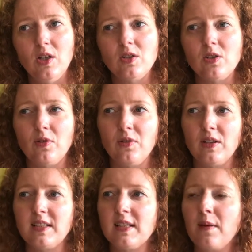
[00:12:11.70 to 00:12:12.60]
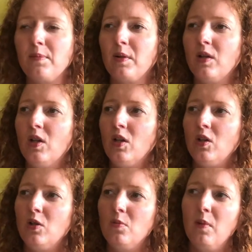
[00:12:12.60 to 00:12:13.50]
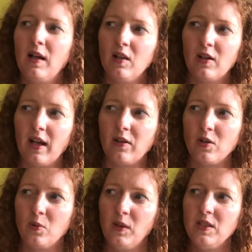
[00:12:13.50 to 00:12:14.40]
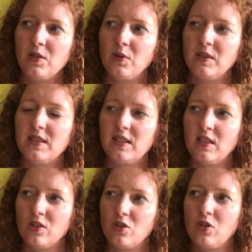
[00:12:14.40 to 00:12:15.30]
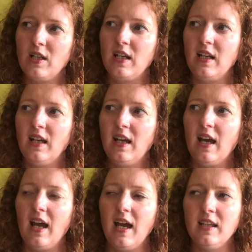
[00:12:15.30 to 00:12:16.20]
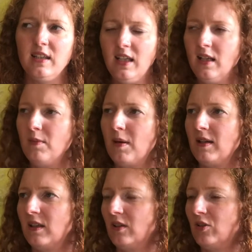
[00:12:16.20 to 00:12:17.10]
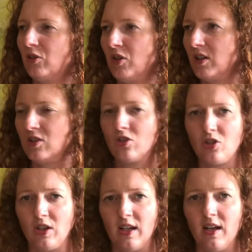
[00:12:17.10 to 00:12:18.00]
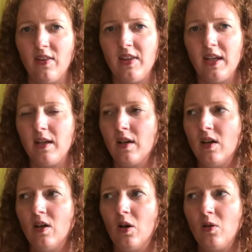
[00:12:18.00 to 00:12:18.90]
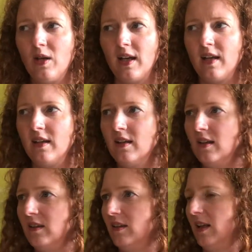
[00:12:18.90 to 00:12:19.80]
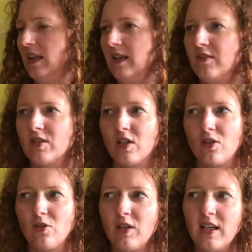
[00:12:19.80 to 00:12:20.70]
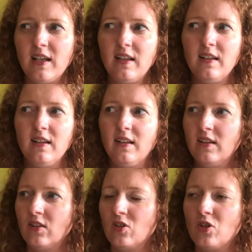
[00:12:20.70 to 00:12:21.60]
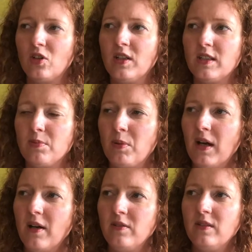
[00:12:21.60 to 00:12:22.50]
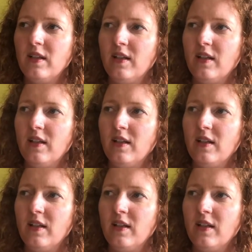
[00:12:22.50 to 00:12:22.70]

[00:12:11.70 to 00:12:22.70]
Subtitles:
So for example, you might look out your window and see a tree and think about that tree and think, okay, the leaves are green, the trunk is brown.